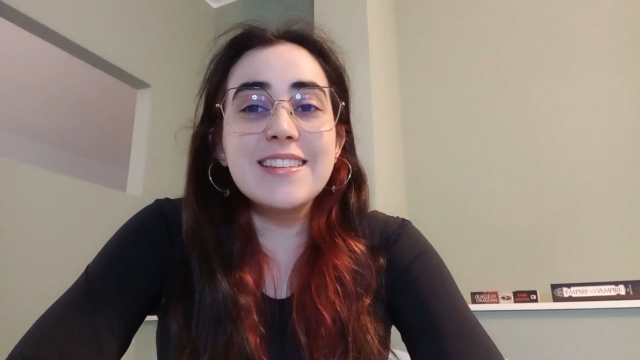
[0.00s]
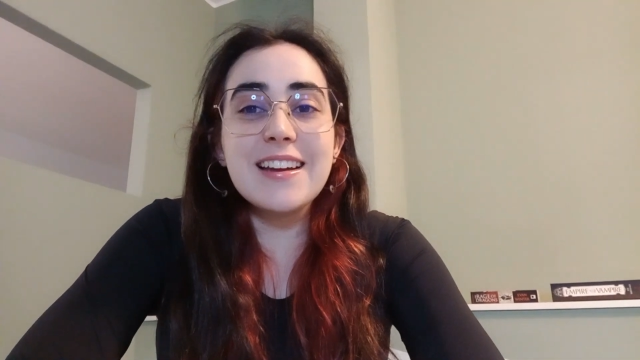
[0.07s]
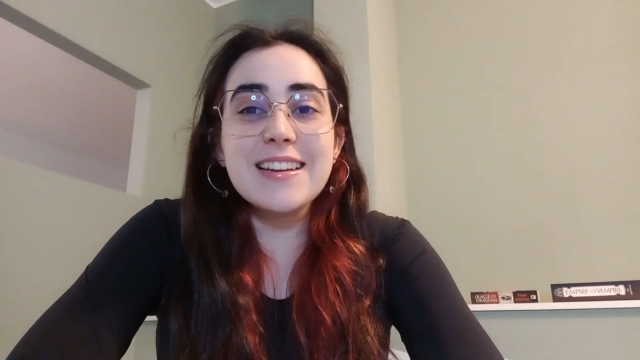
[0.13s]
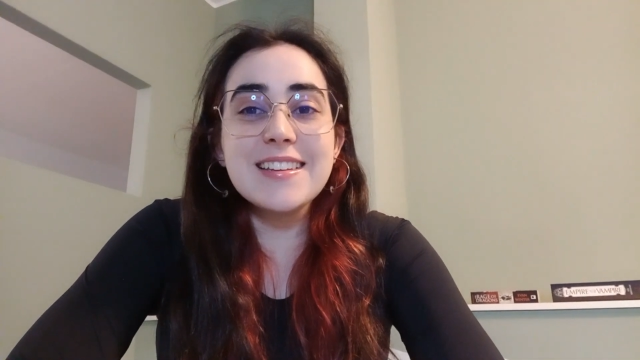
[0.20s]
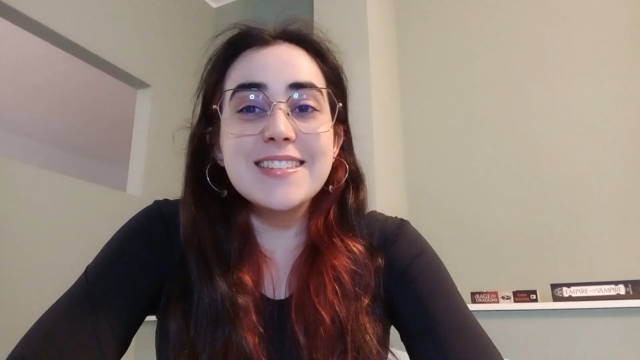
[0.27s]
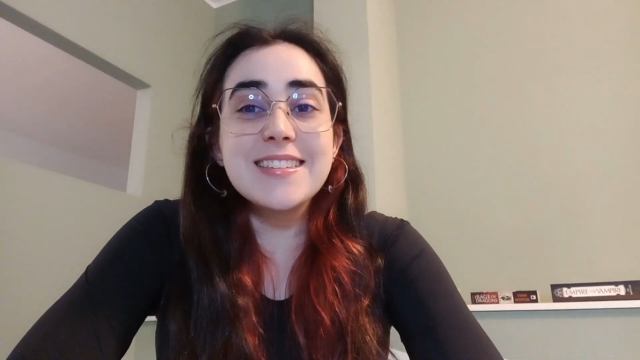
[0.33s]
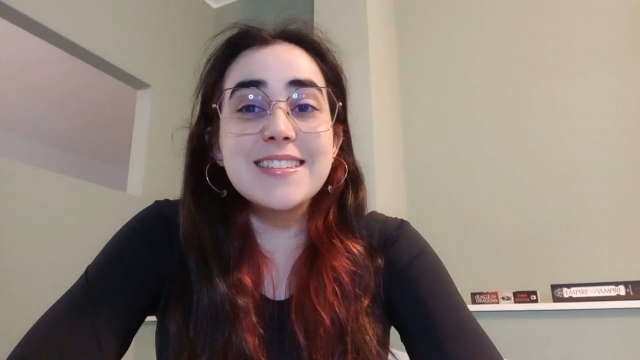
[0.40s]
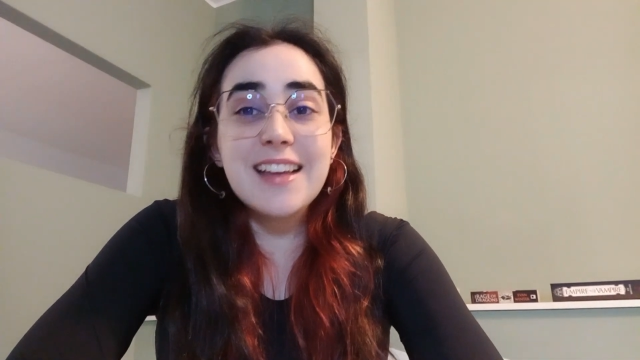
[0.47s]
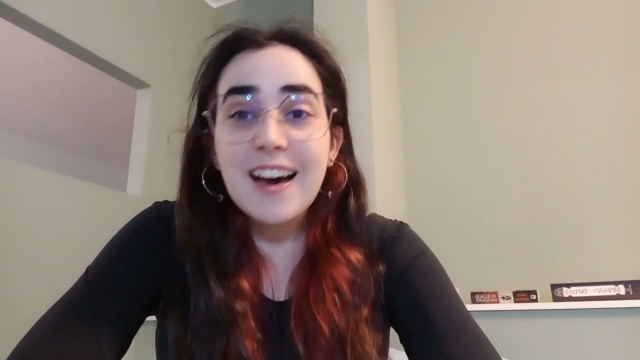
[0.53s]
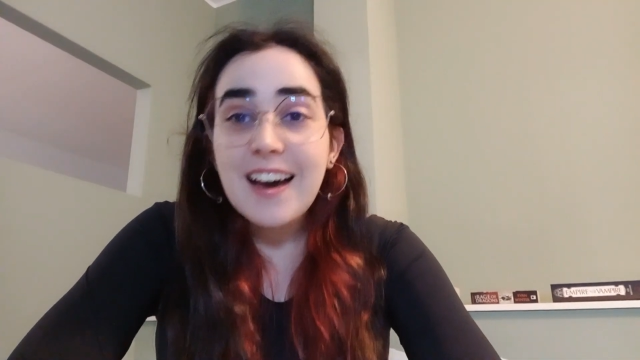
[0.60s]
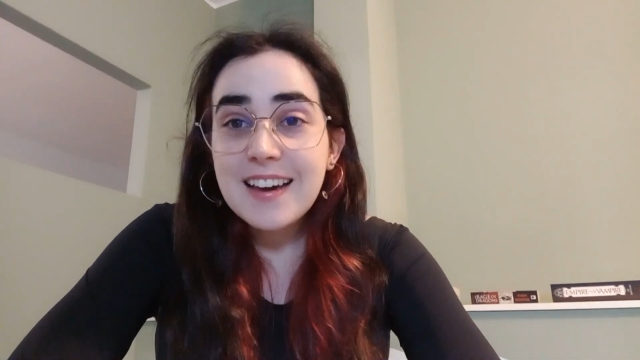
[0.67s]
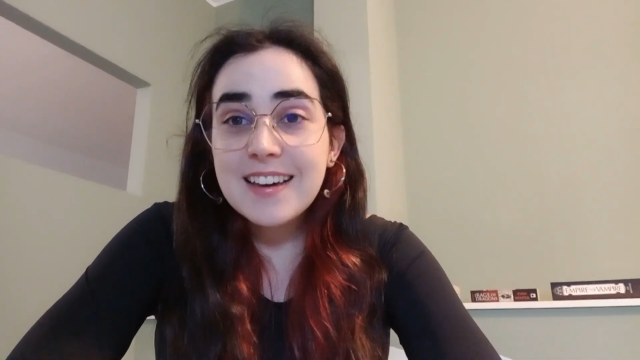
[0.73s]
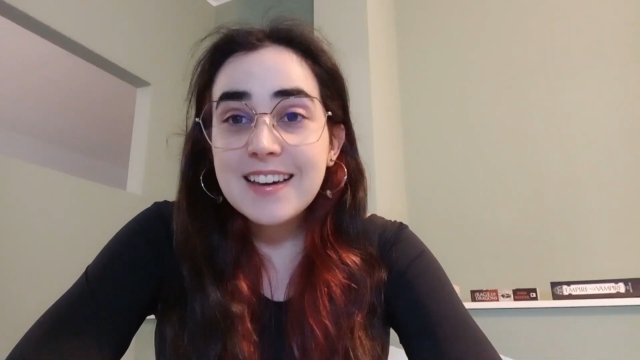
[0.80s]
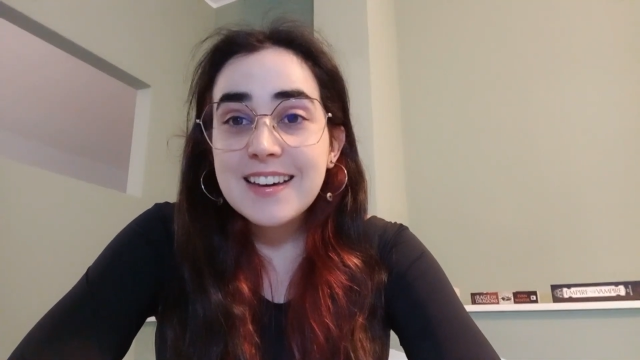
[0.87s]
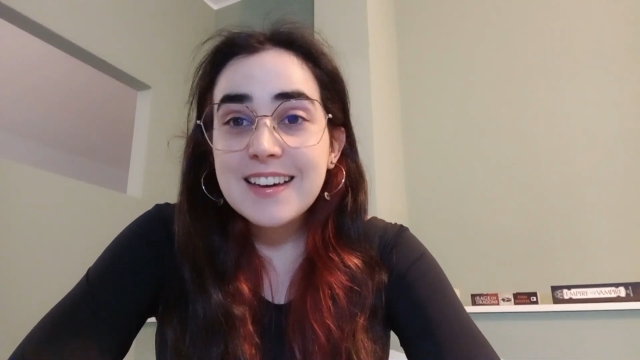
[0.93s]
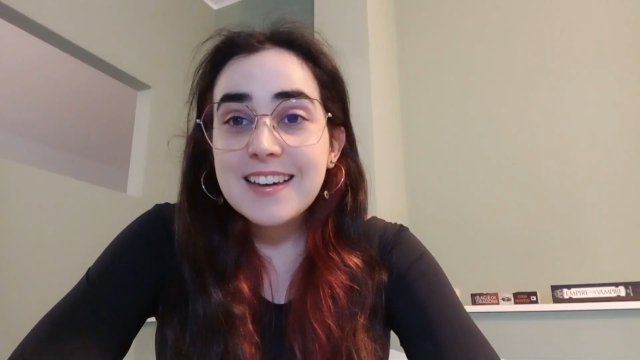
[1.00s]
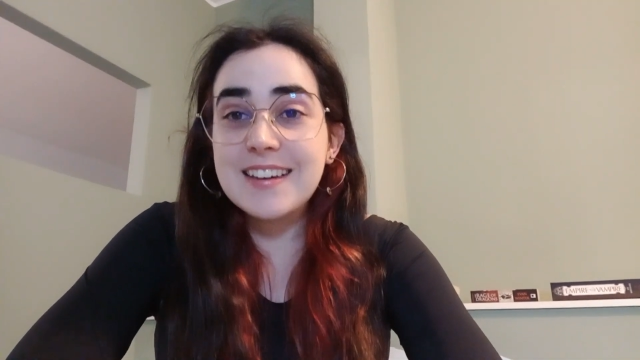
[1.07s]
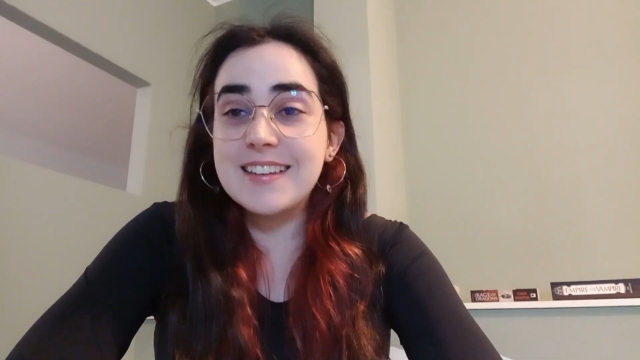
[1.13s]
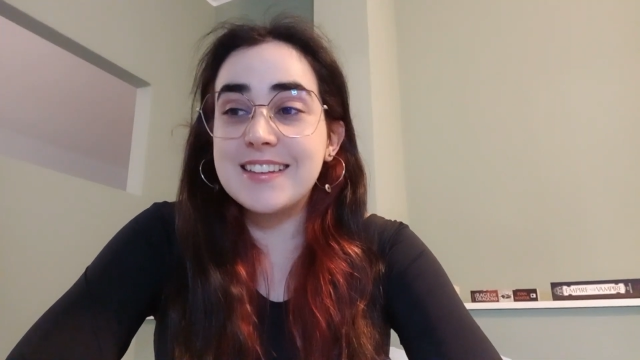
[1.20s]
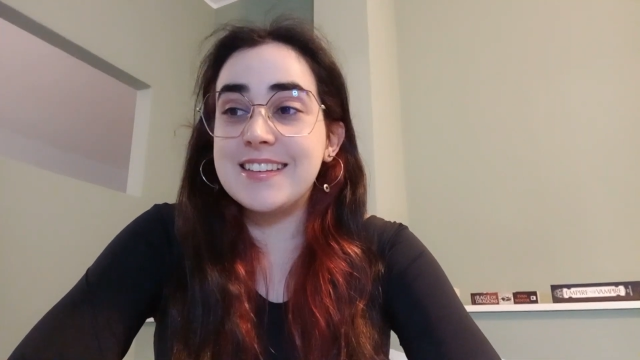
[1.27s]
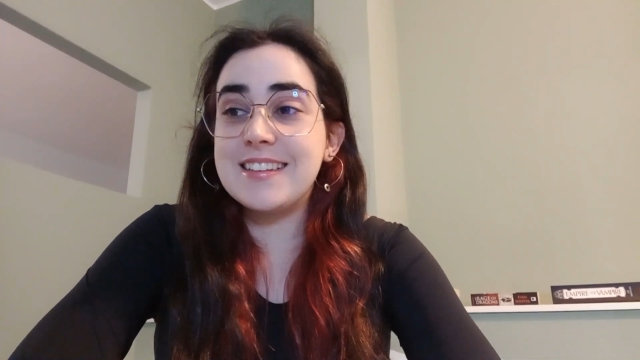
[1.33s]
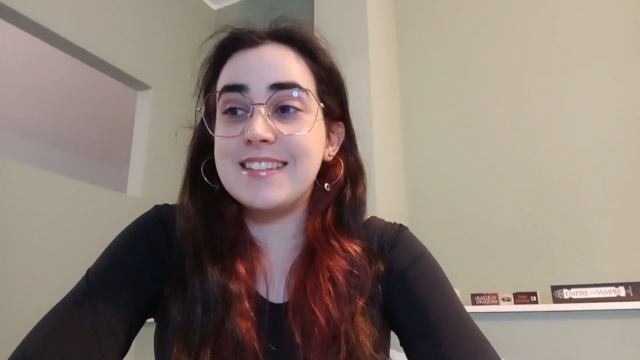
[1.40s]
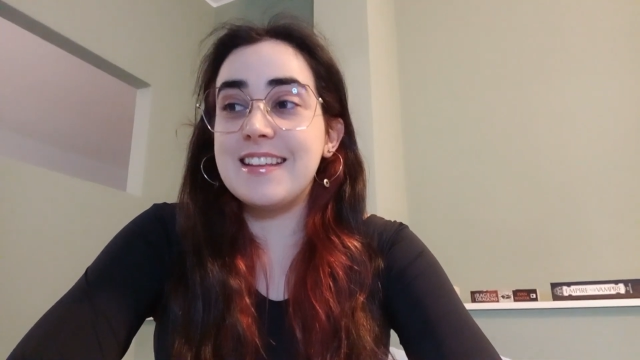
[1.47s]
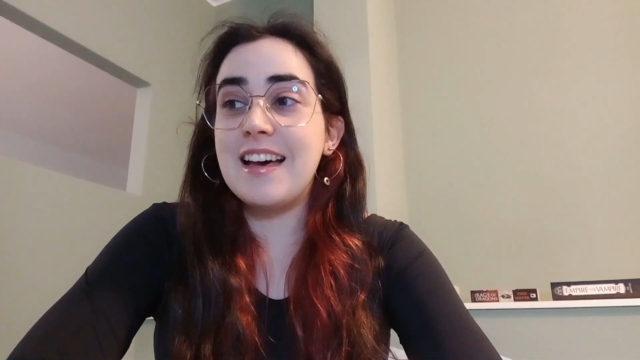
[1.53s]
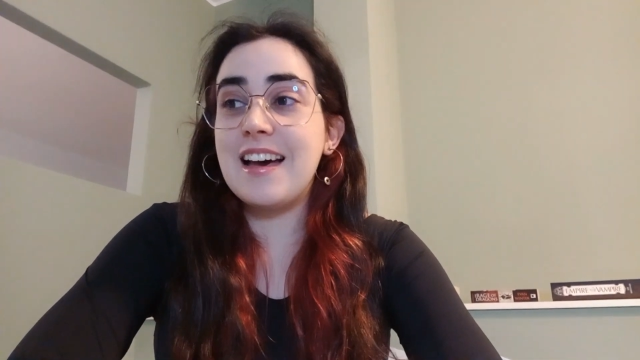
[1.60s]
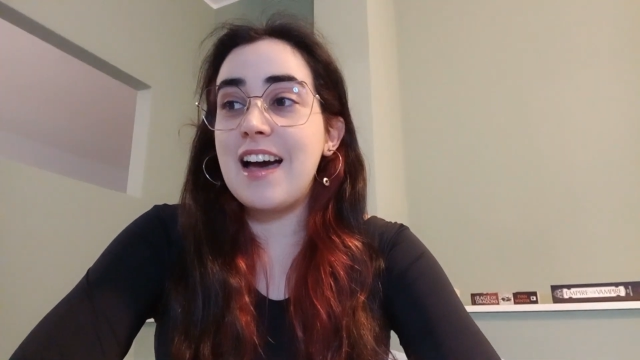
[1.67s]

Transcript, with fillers: gonna suck because